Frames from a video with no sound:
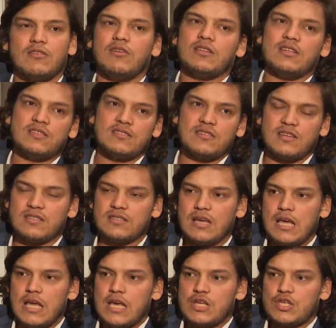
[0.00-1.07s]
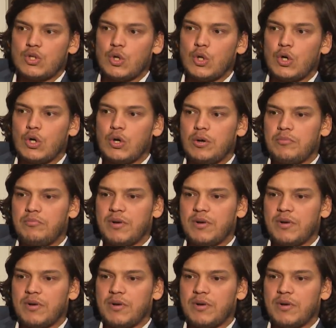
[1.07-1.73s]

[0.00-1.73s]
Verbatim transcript: and all these things. So,